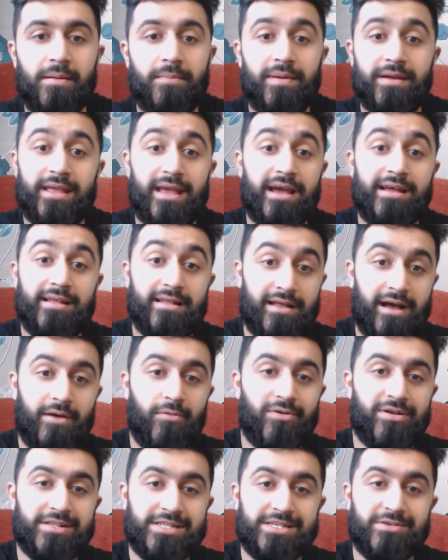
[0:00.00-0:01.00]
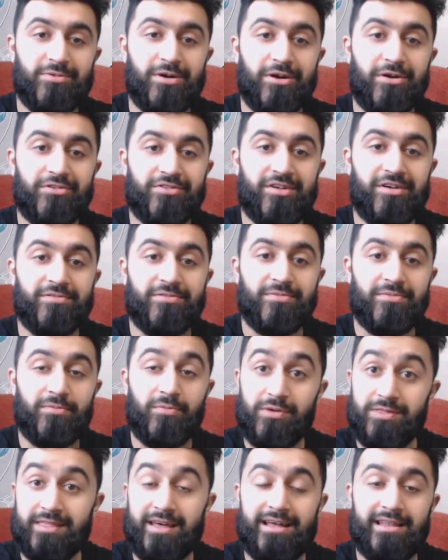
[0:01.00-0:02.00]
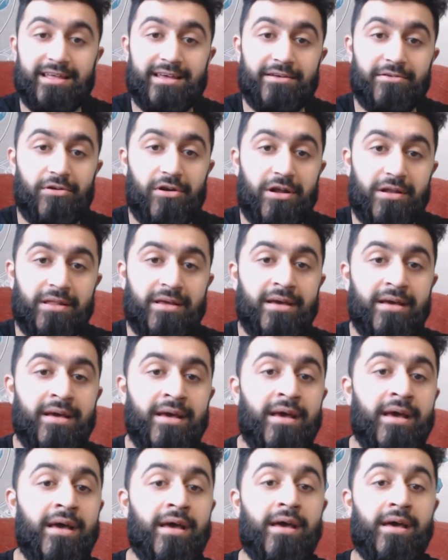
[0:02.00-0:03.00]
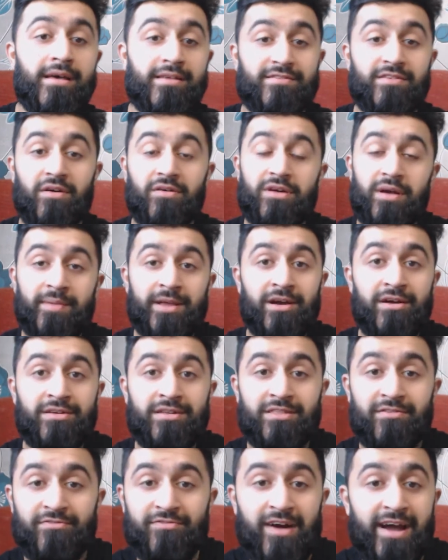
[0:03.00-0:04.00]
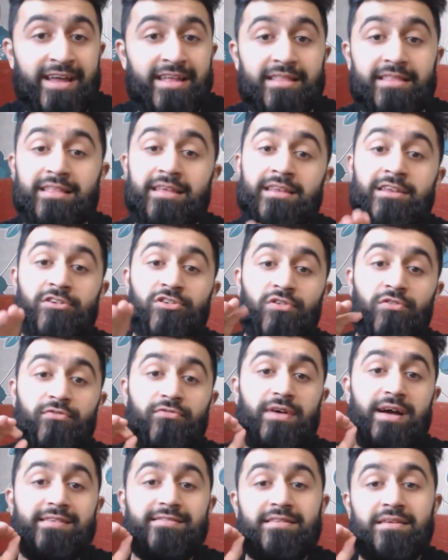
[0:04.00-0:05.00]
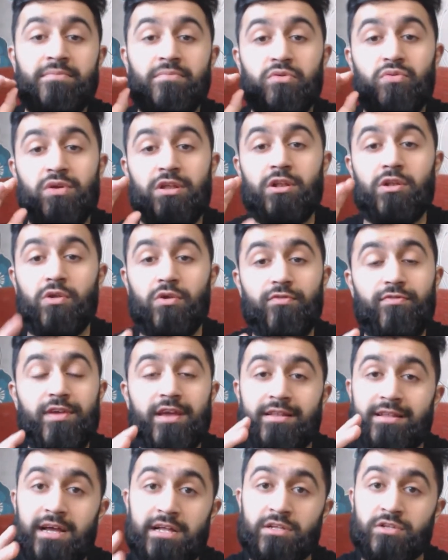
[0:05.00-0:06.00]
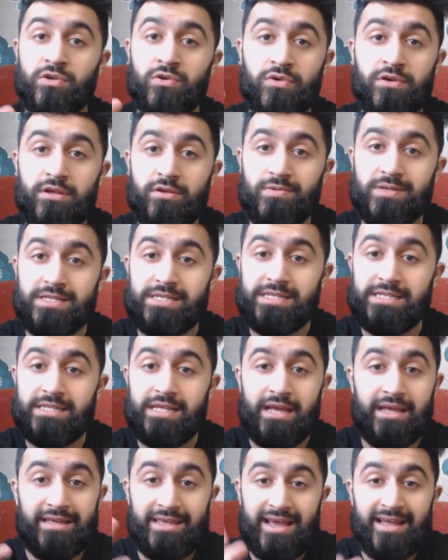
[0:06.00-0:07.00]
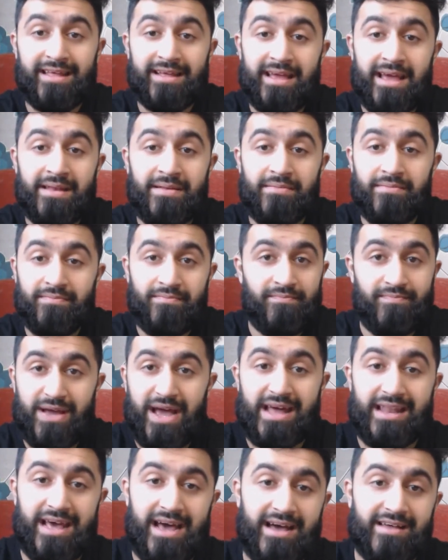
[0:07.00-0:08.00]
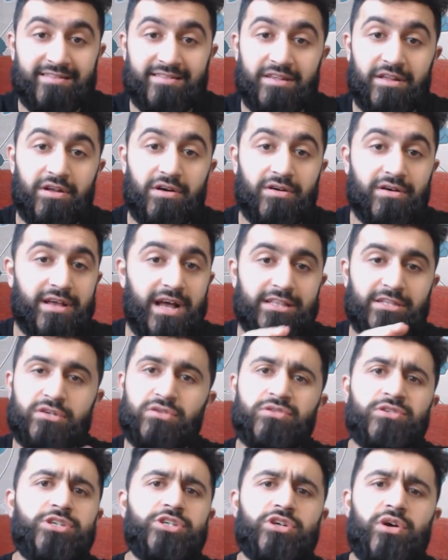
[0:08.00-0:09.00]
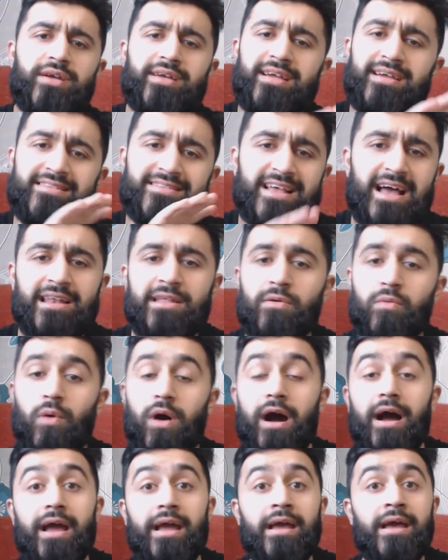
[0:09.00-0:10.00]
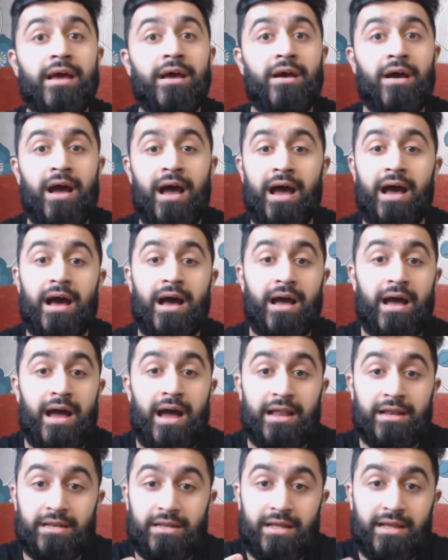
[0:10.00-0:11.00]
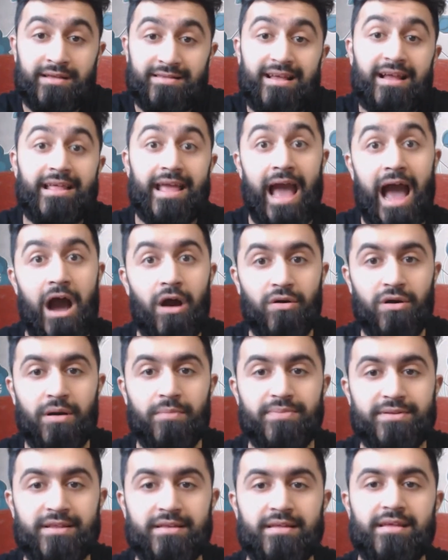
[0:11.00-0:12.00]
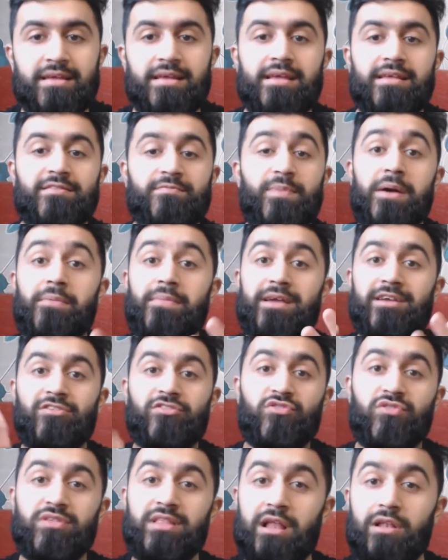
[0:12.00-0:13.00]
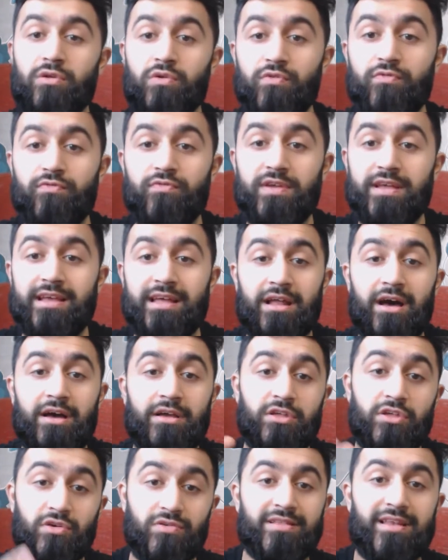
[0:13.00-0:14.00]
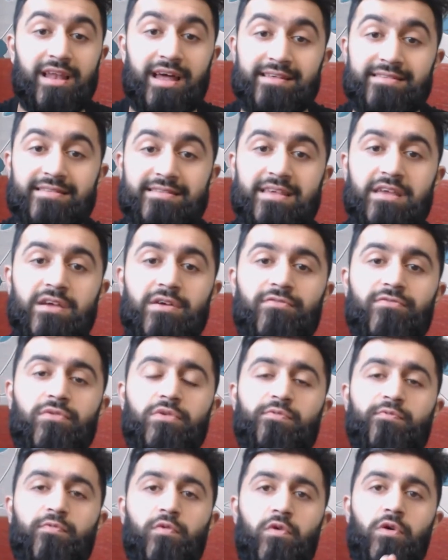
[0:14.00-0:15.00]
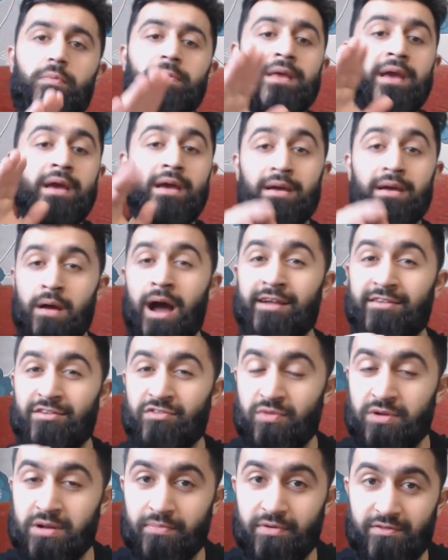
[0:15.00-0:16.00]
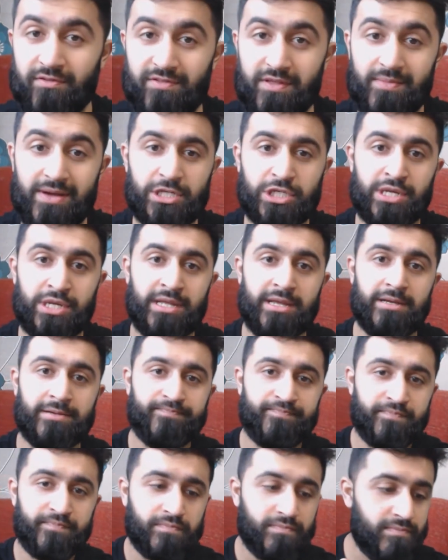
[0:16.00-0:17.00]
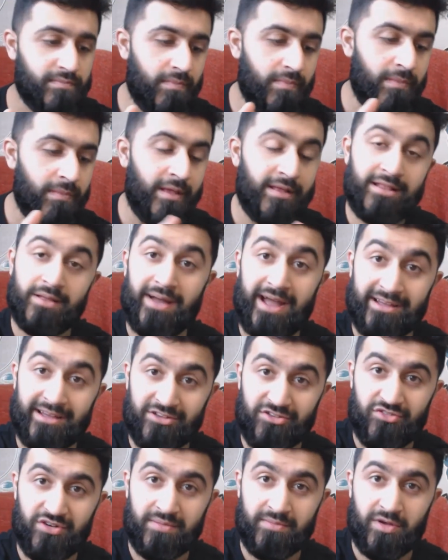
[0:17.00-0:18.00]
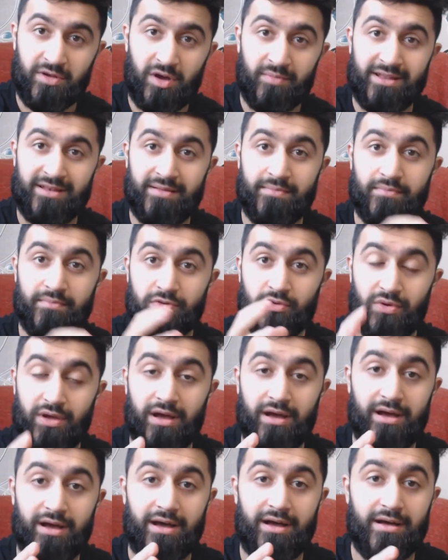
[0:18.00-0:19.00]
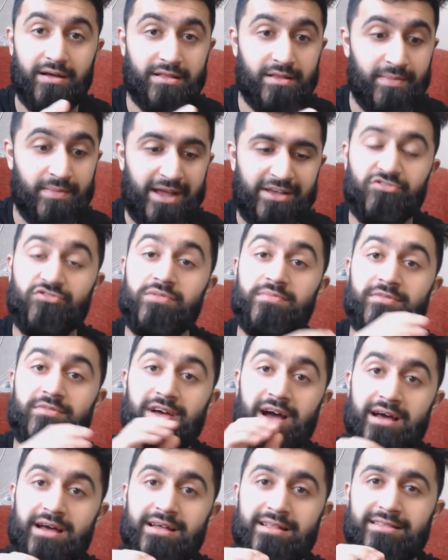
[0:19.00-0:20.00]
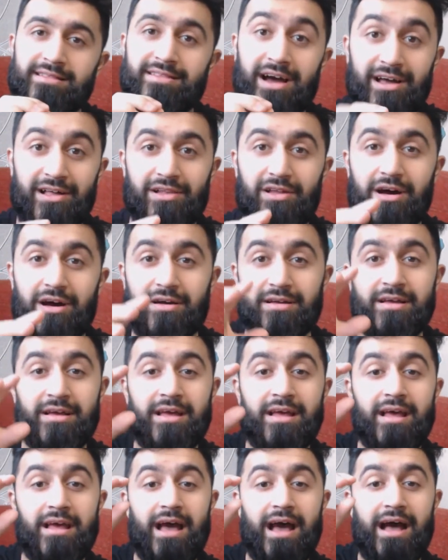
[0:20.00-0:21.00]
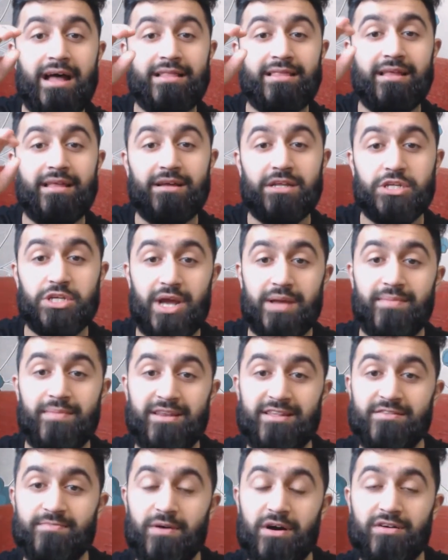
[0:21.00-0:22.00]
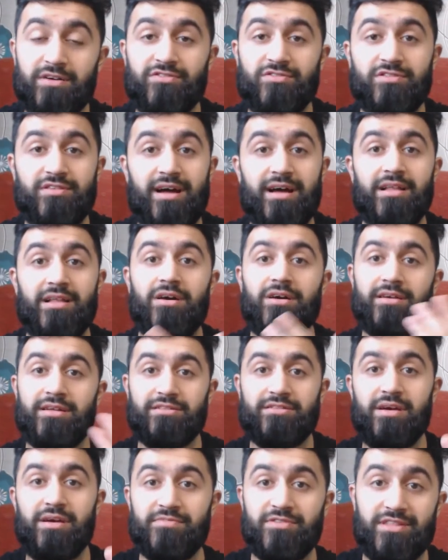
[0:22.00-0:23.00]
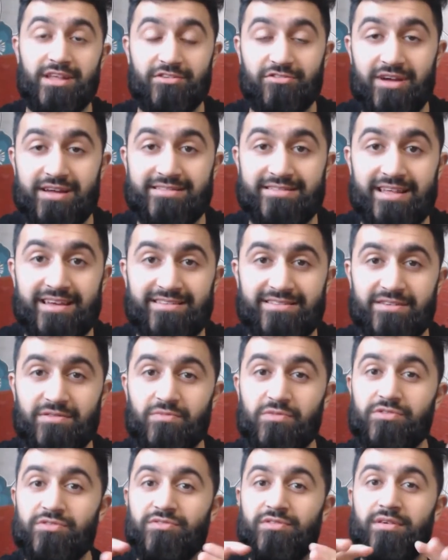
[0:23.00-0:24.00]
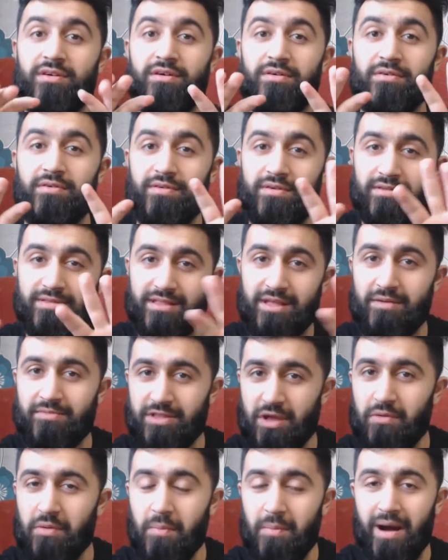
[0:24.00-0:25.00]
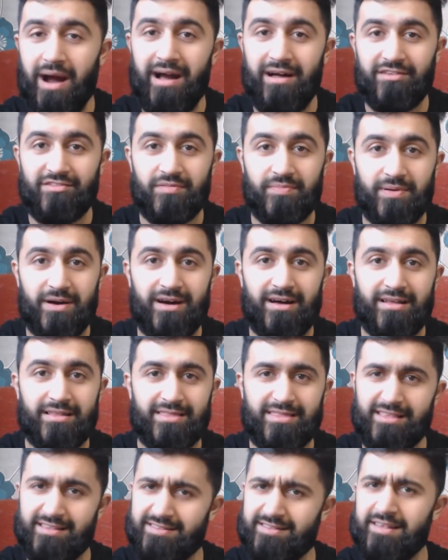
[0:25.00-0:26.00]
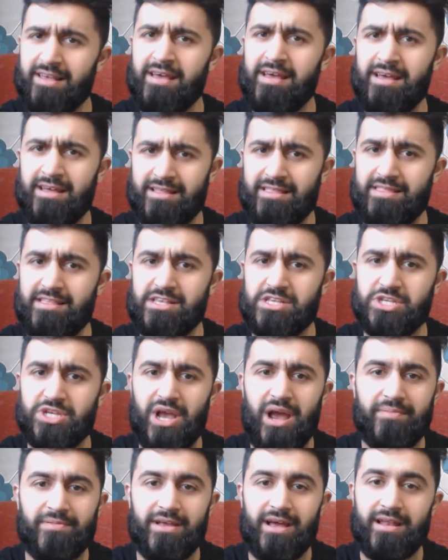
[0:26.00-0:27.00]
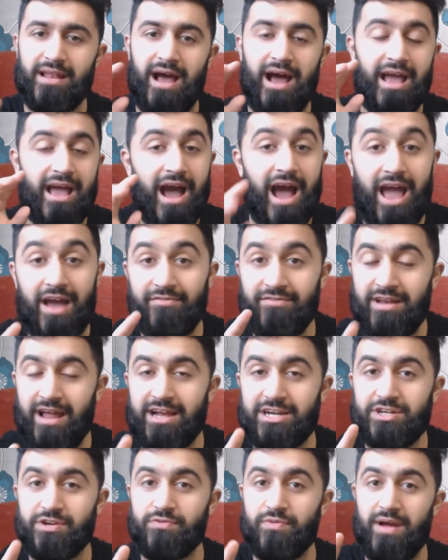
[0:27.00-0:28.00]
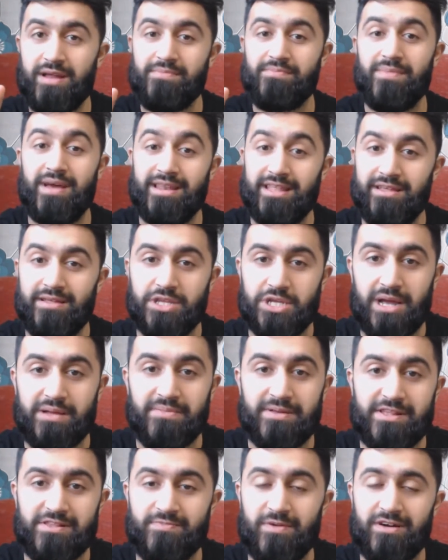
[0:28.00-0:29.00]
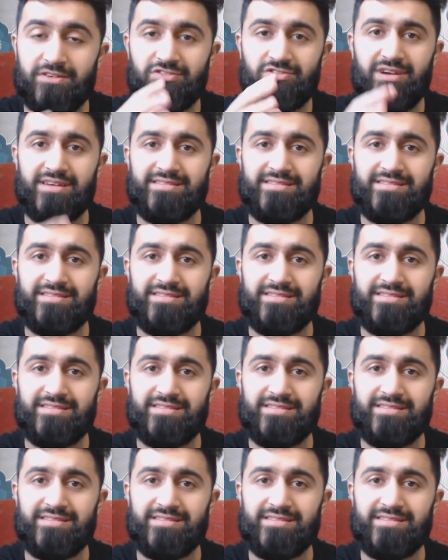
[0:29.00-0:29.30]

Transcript: But yeah, I want to see what goes on with that later on. So coming on to the fight, the initial fight scene between Luffy and Katakuri was yet again badass. You know, Katakuri showing exactly why uh, and exactly how competent he is by making sure that Luffy cannot utilize his Gear Fourth Form. I just want to briefly mention here the manga stream comment between uh, the manga stream di dialogue and the Jaimini's box dialogue in terms of their translation was they, they were miles apart this this chapter and I, I haven't actually read many Jaimini's box